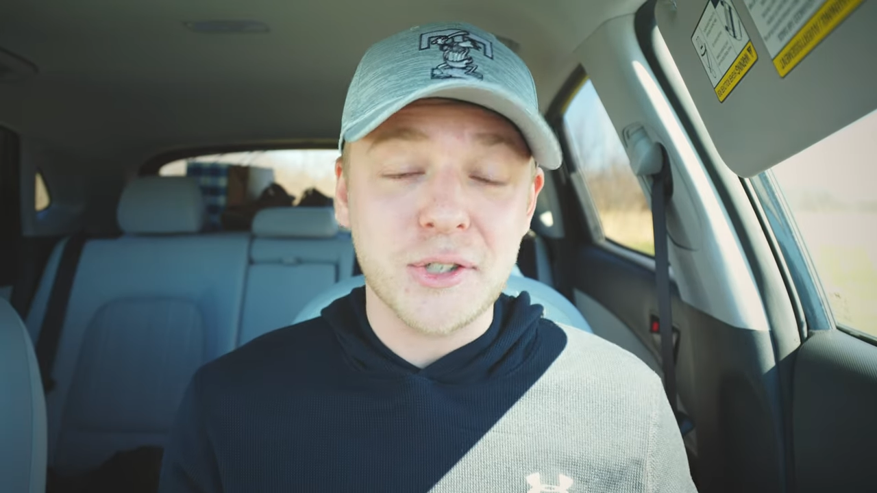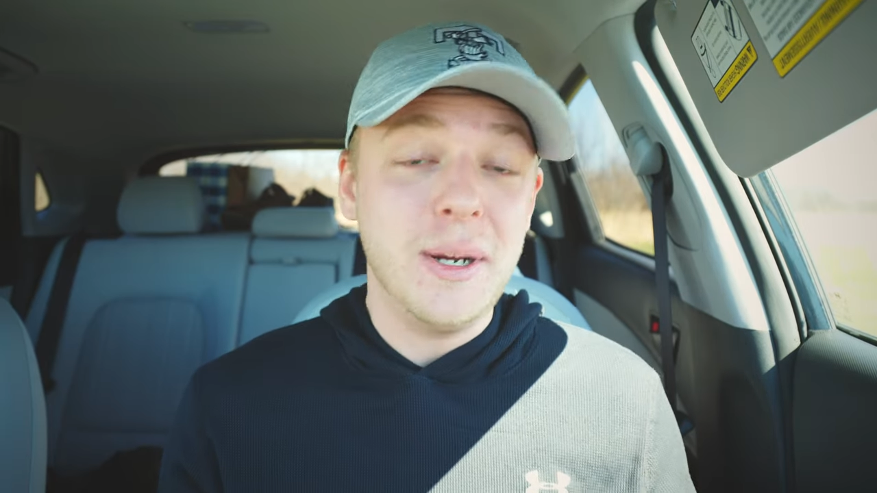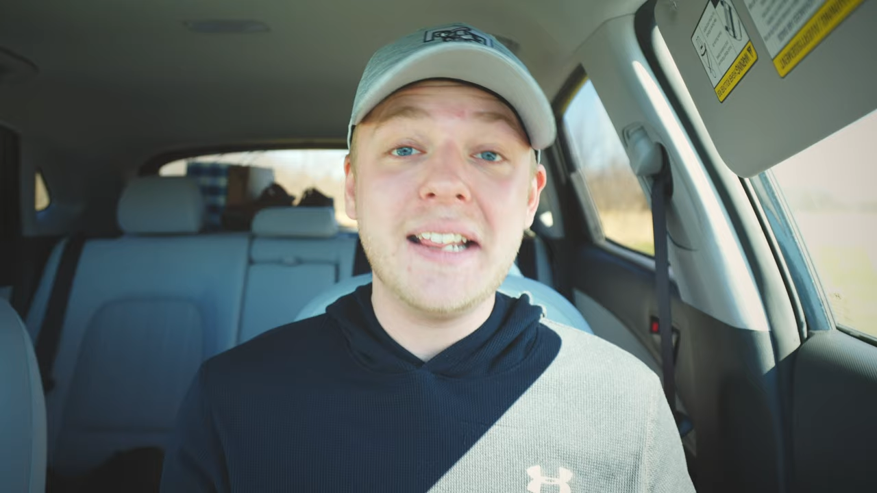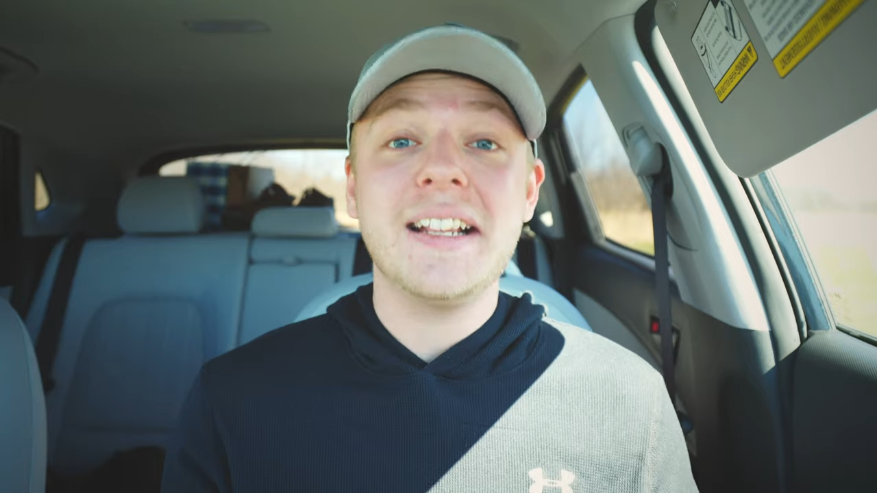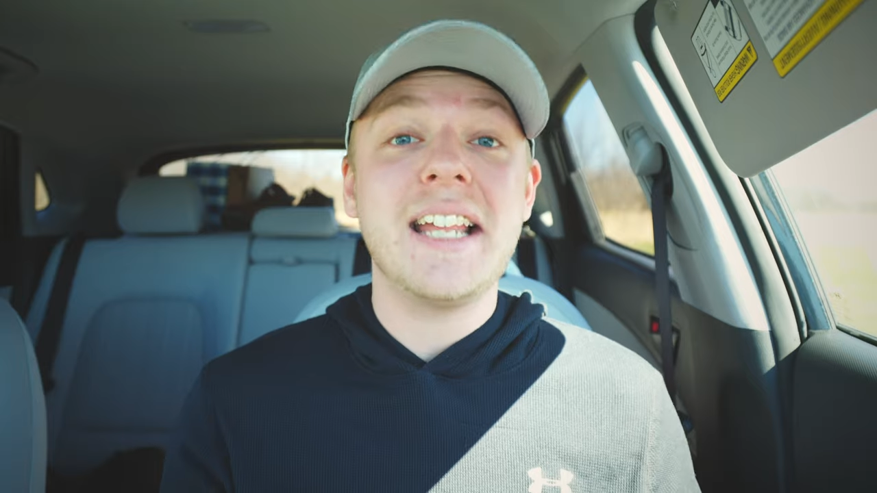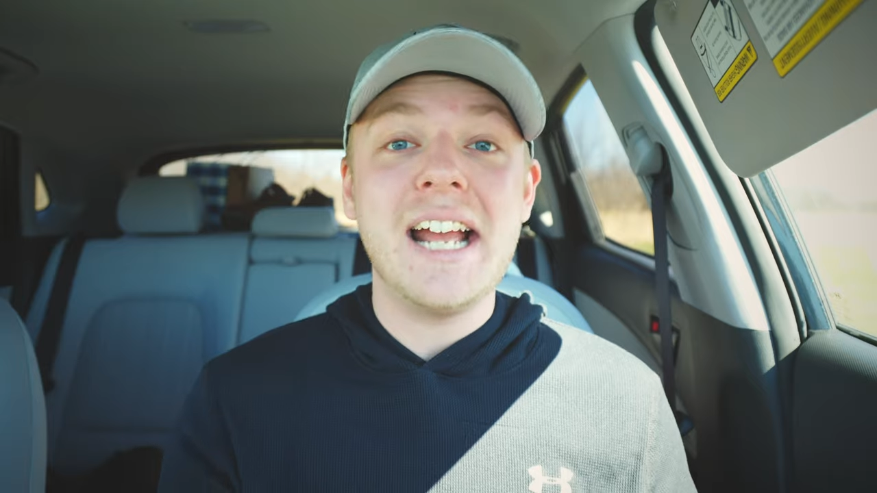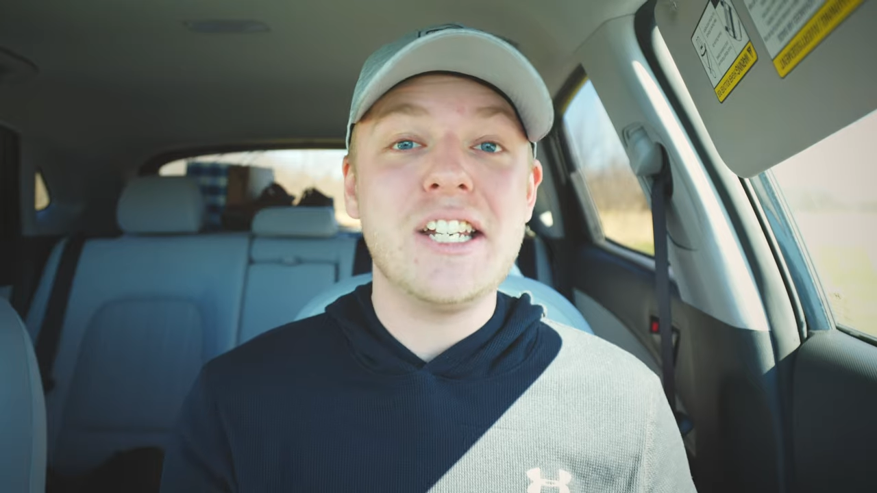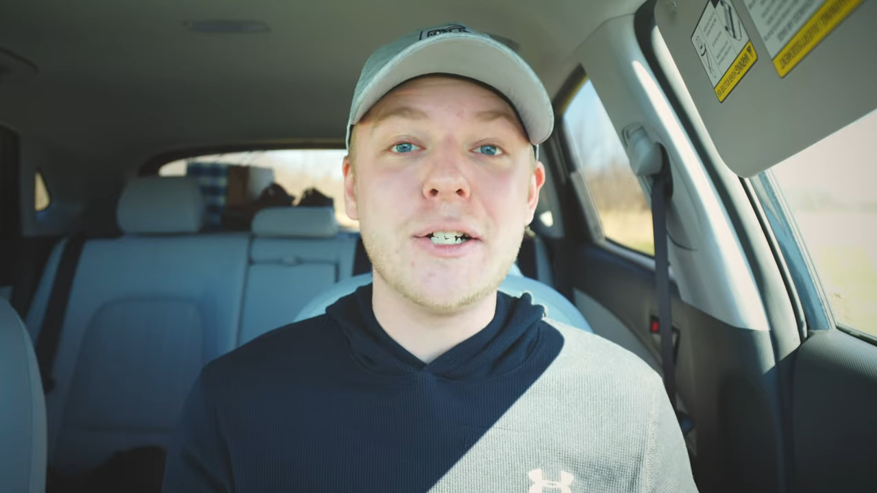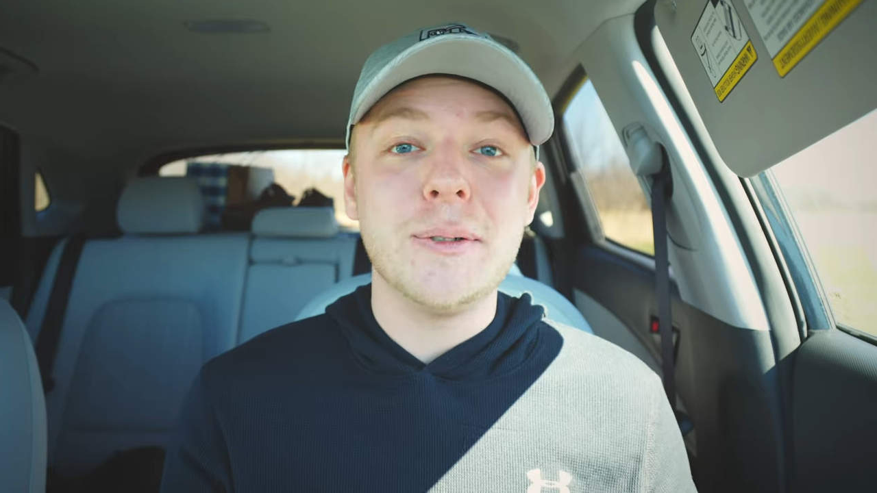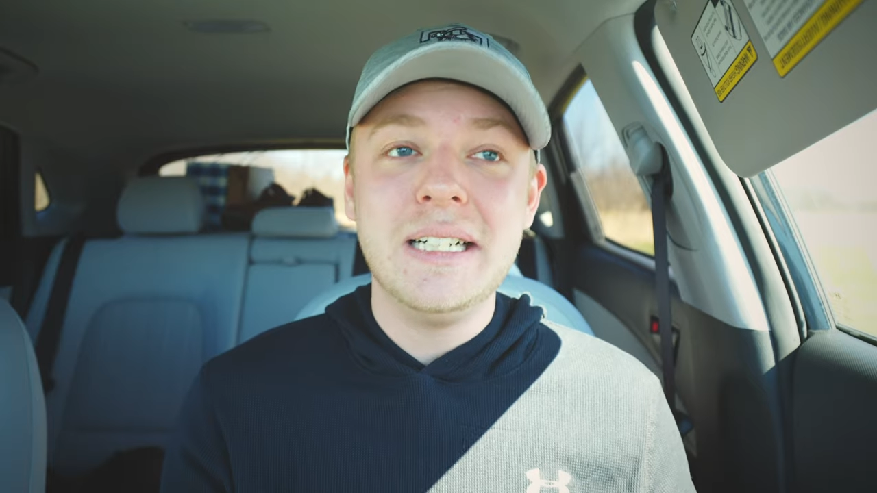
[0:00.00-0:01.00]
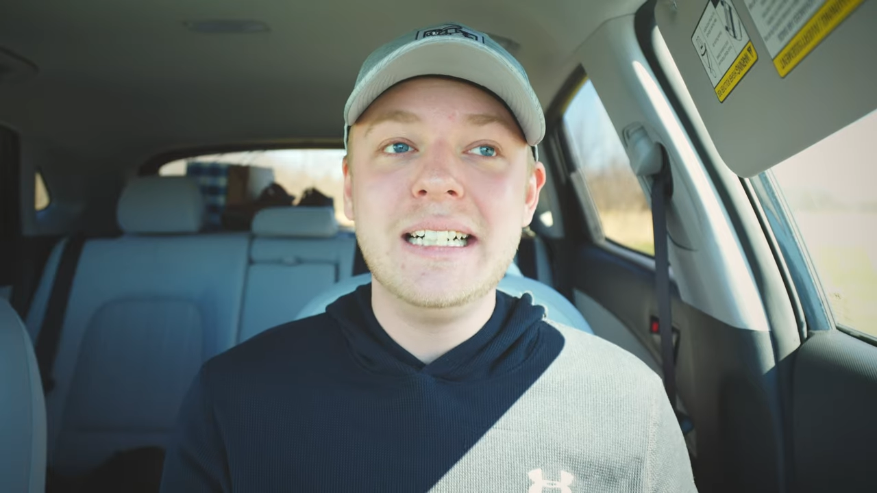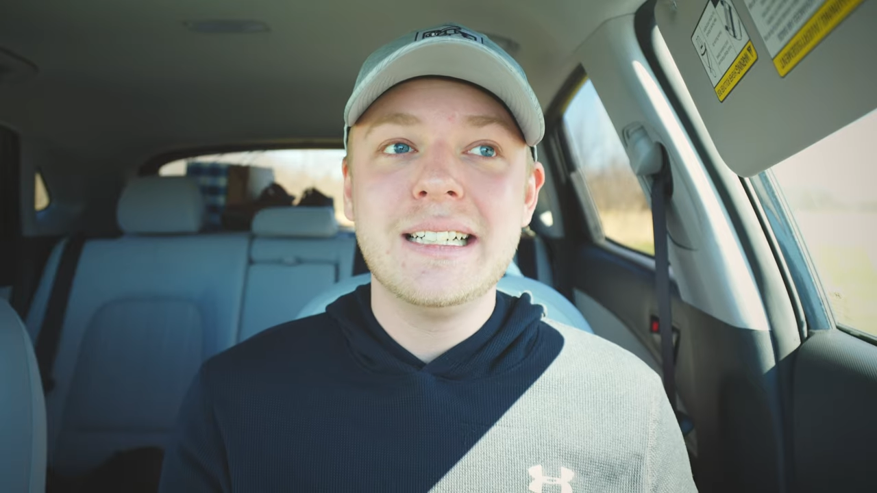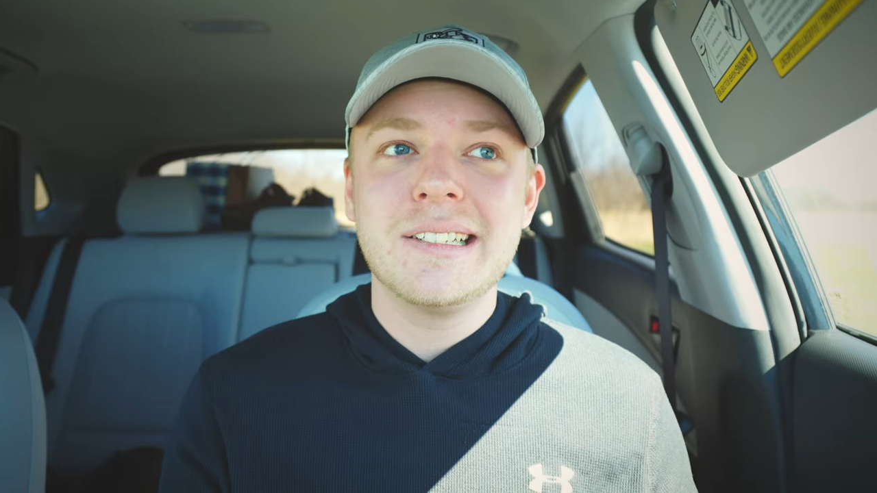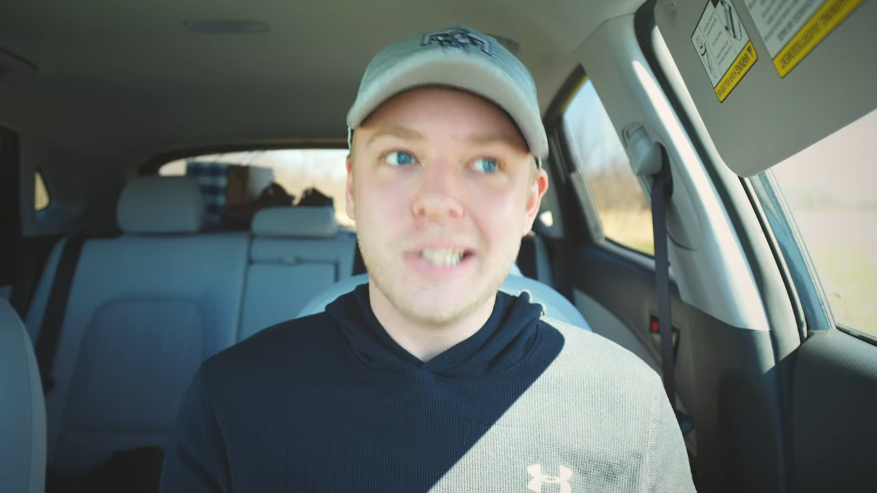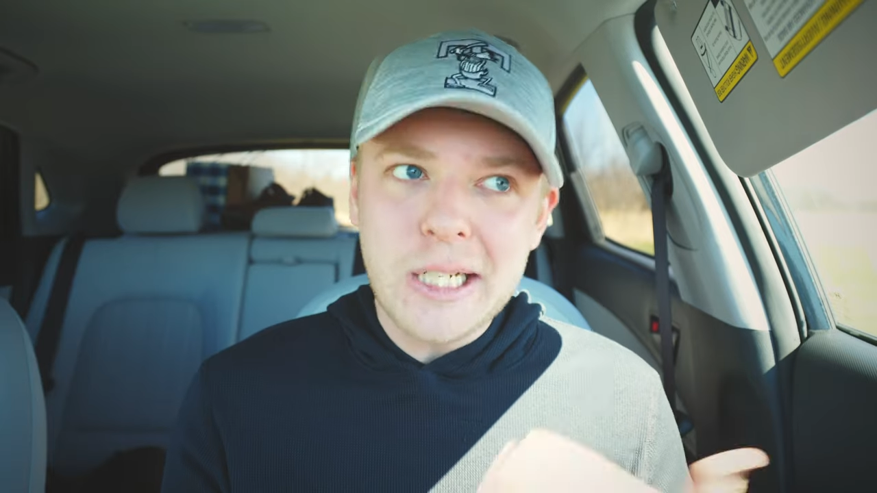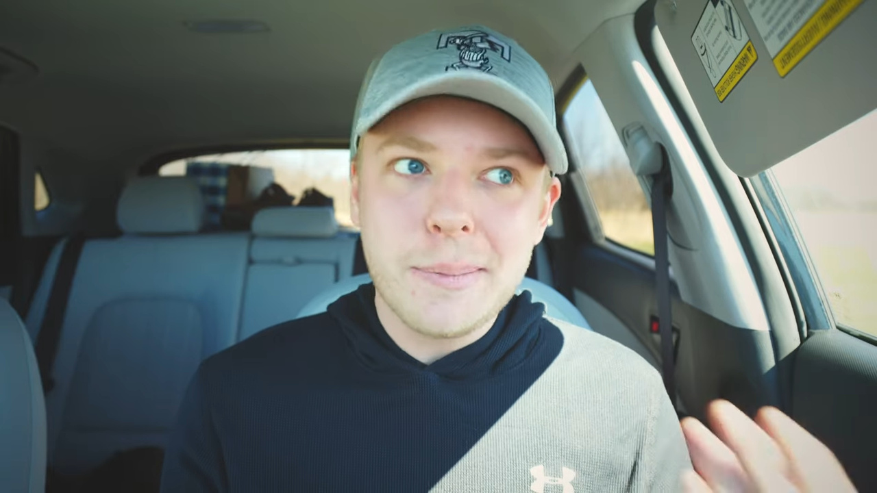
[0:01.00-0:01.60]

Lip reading: So anything that I do, it's